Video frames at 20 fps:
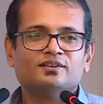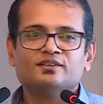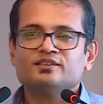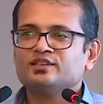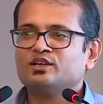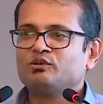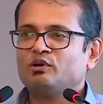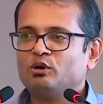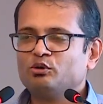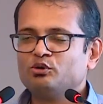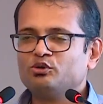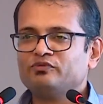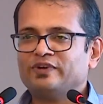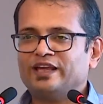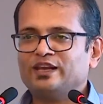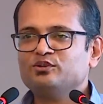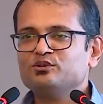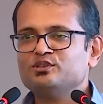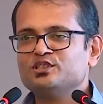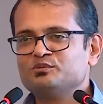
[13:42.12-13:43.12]
Now, how do you
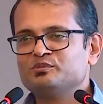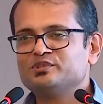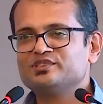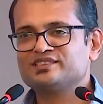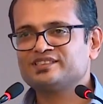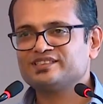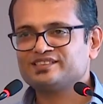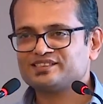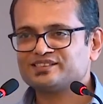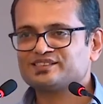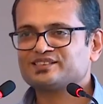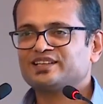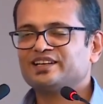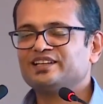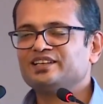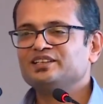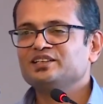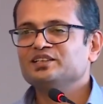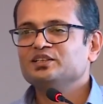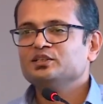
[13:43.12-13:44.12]
value these businesses,
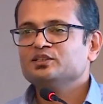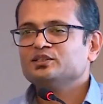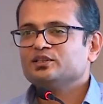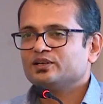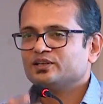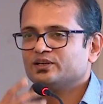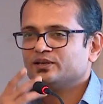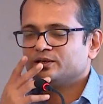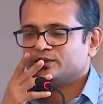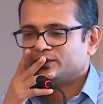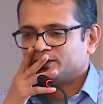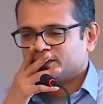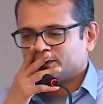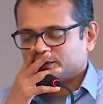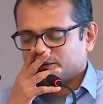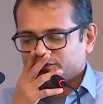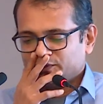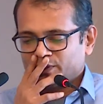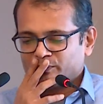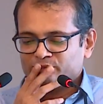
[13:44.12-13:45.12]
right?
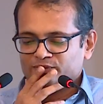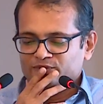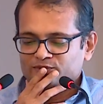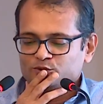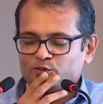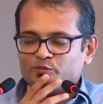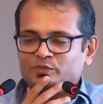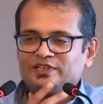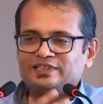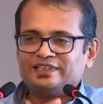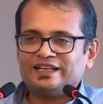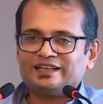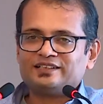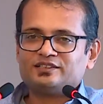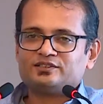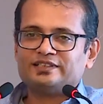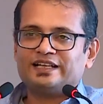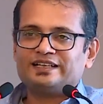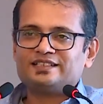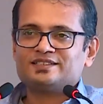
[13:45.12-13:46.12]
But
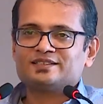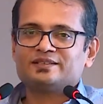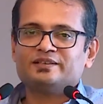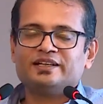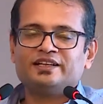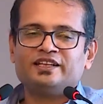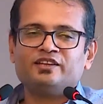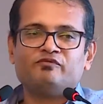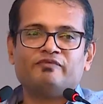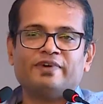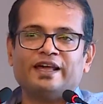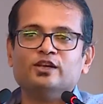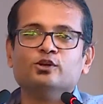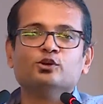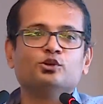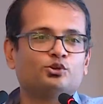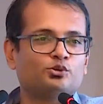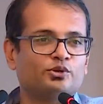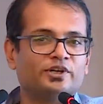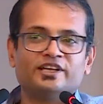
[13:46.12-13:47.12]
that's getting
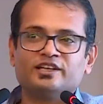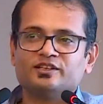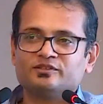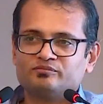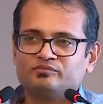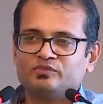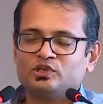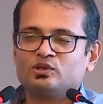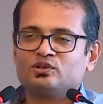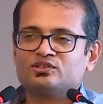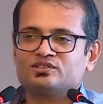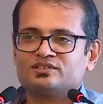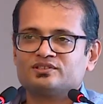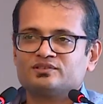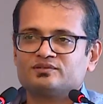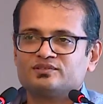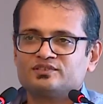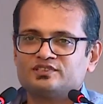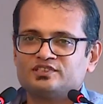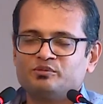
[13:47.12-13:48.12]
valued today because
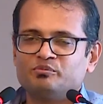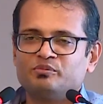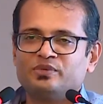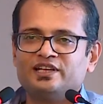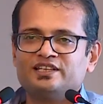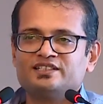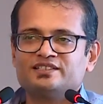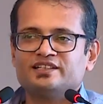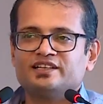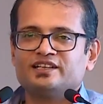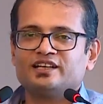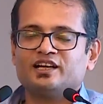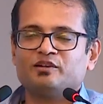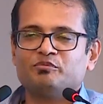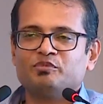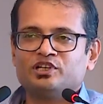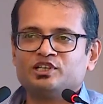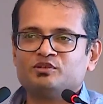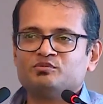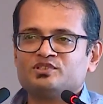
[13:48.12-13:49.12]
somebody's data
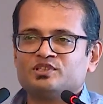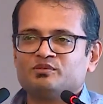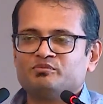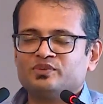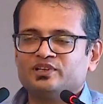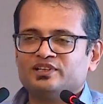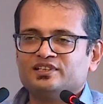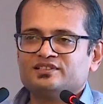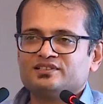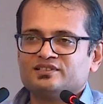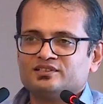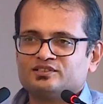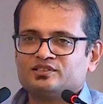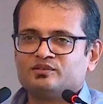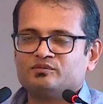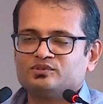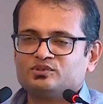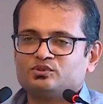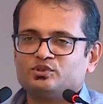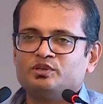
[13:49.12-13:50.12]
becomes somebody's,
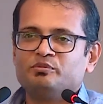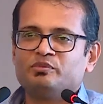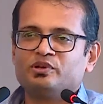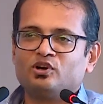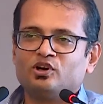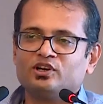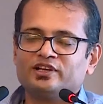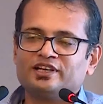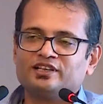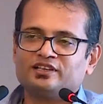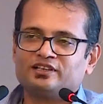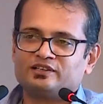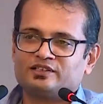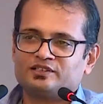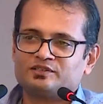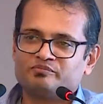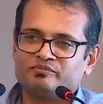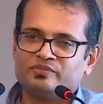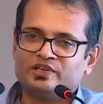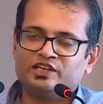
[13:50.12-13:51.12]
so he may not
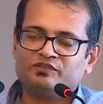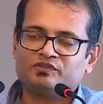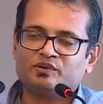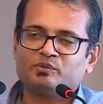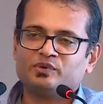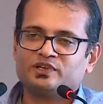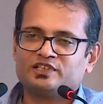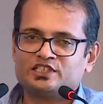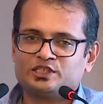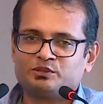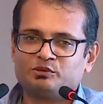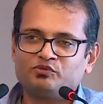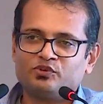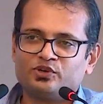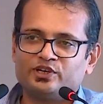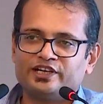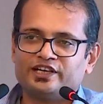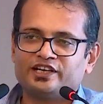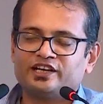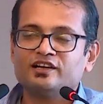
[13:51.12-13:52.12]
get money from customer for
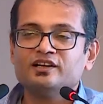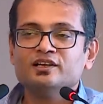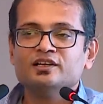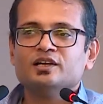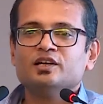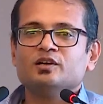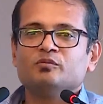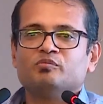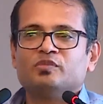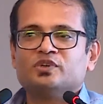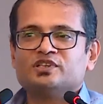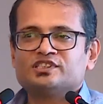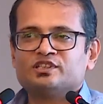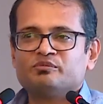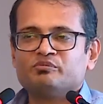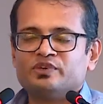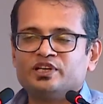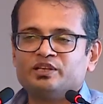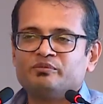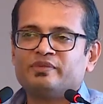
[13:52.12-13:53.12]
data, but
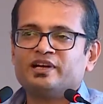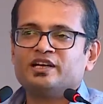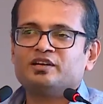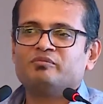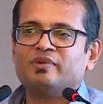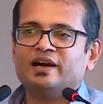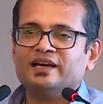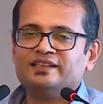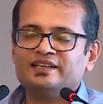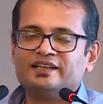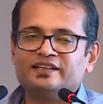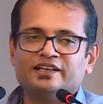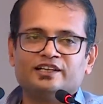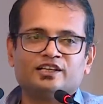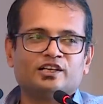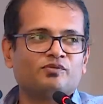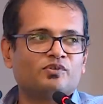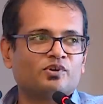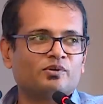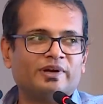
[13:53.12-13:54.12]
somebody might buy that
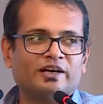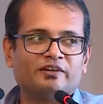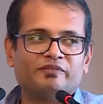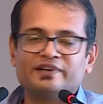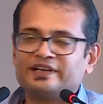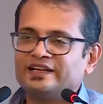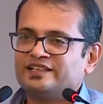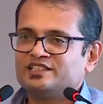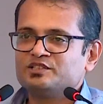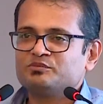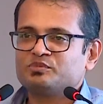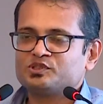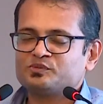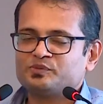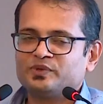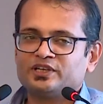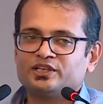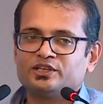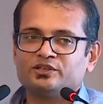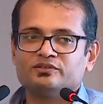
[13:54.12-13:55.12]
data for advertising
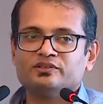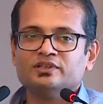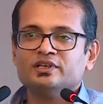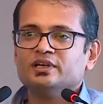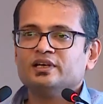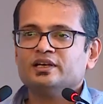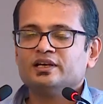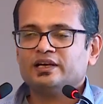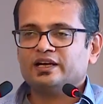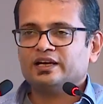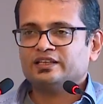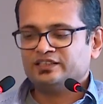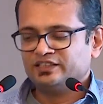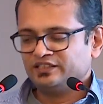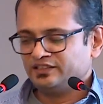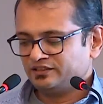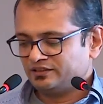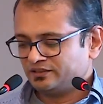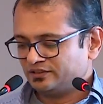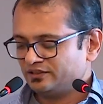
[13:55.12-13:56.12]
perspective. I
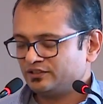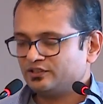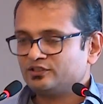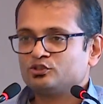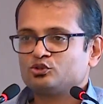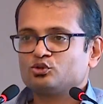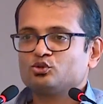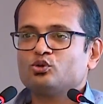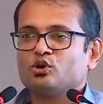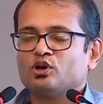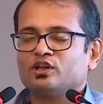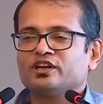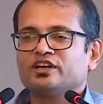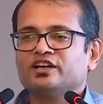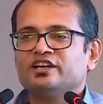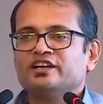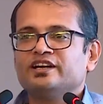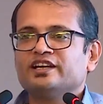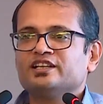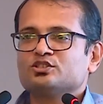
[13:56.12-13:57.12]
think Truecaller
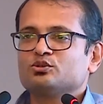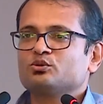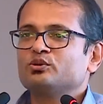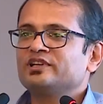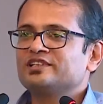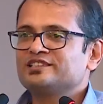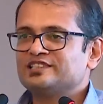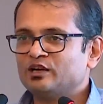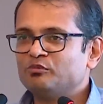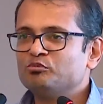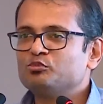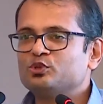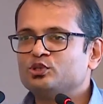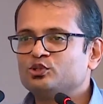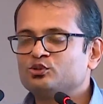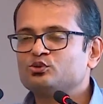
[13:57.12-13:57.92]
India is a good example.